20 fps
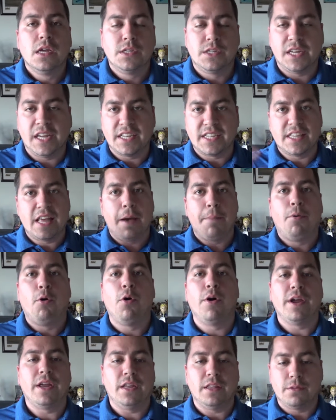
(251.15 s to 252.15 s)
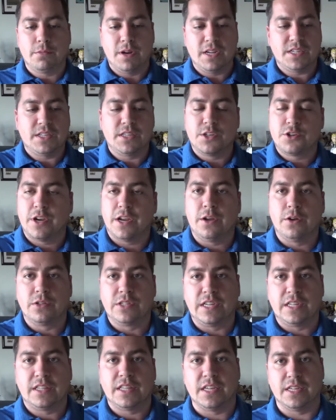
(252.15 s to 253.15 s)
To get to that point, the rest of the trade goes
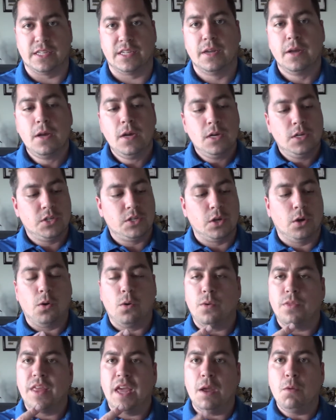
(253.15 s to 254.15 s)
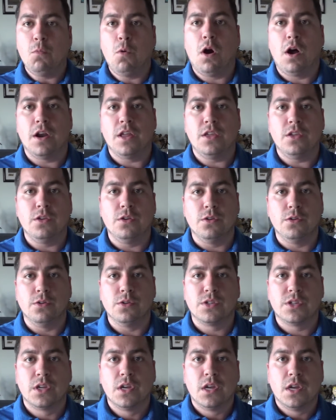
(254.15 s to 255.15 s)
like this. So they want to
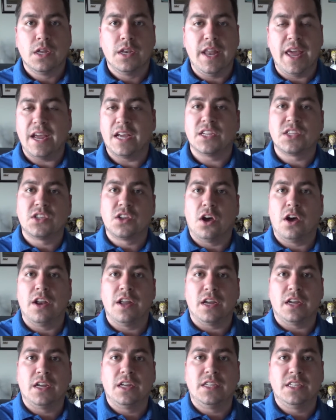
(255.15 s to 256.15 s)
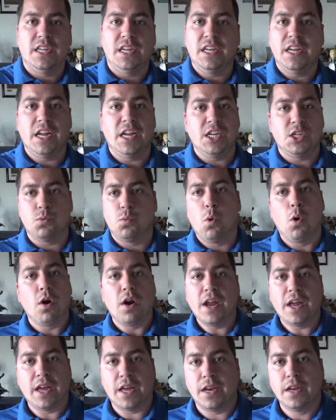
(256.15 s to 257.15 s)
use Negasonic Teenage
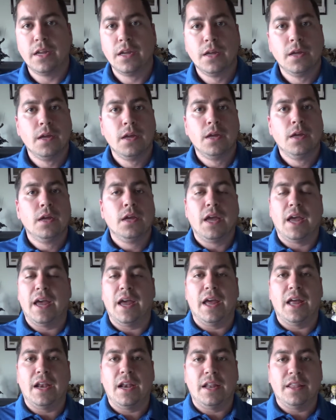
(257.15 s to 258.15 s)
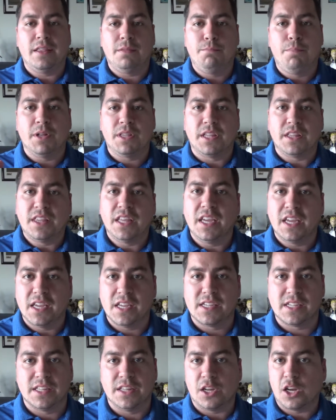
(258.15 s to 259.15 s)
Warhead, but the thing
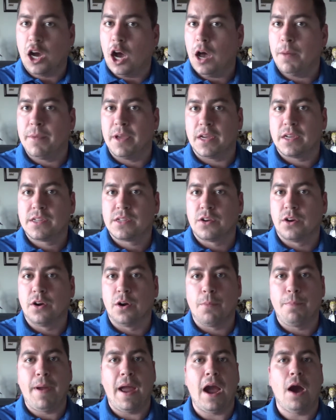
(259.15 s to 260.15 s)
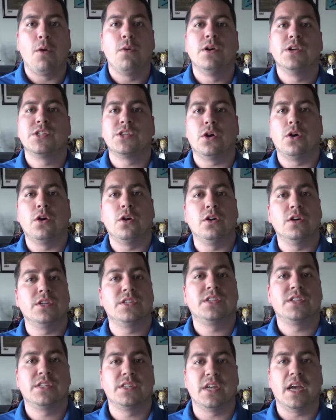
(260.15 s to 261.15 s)
is, in the comics, her powers are
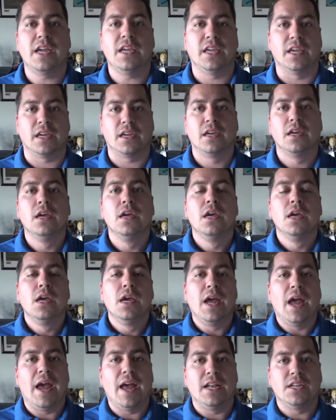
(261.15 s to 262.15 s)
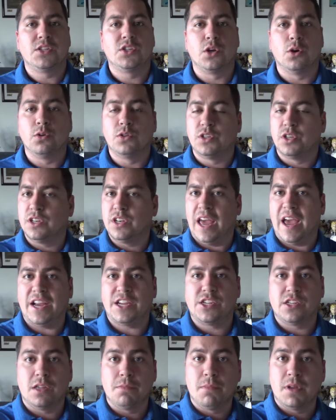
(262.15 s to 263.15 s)
psychic. And so to
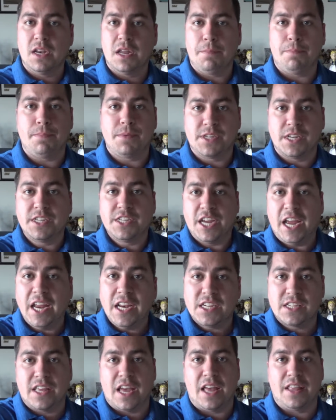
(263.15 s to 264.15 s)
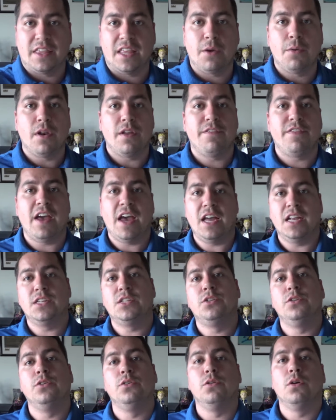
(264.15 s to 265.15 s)
actually to change that, they would have had
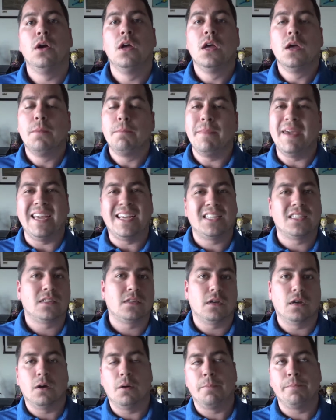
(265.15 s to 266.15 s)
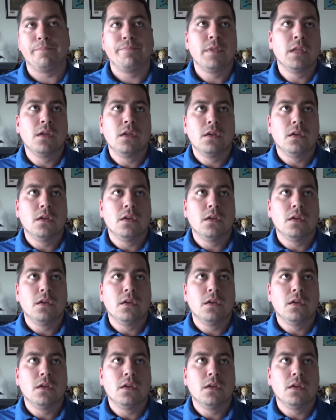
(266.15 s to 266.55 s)
to make some